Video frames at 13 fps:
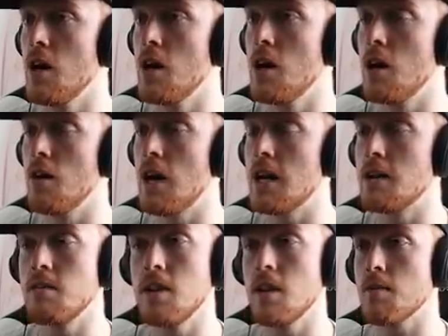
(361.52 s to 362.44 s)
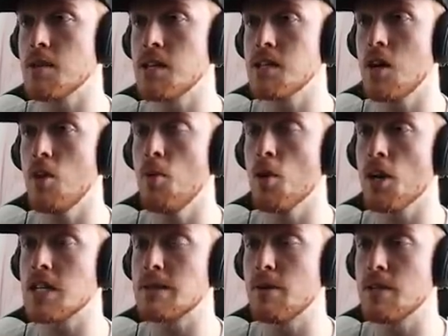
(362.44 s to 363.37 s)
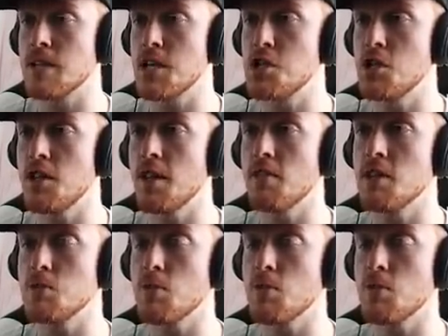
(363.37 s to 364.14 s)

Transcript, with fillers: uh, and you know what I'm saying. There's a lot more customization than there